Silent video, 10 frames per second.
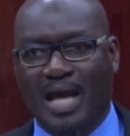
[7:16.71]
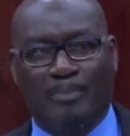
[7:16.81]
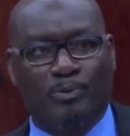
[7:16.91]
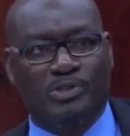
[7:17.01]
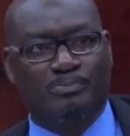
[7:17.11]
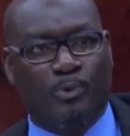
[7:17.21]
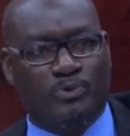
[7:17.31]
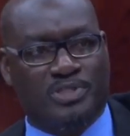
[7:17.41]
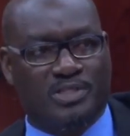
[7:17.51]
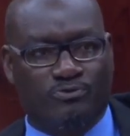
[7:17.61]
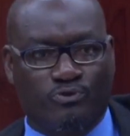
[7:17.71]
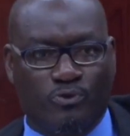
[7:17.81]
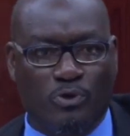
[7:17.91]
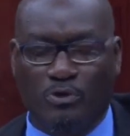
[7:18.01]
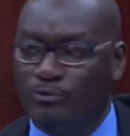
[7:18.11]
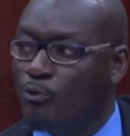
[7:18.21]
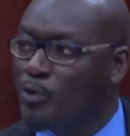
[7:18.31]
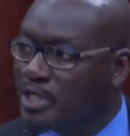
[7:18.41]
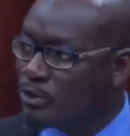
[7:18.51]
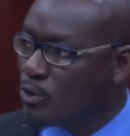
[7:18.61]
are putting posters through
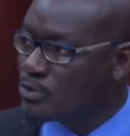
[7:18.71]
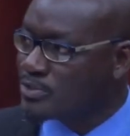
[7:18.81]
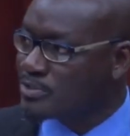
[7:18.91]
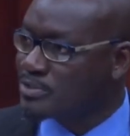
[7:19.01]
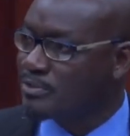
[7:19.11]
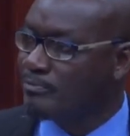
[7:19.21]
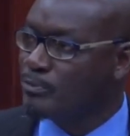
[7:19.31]
windows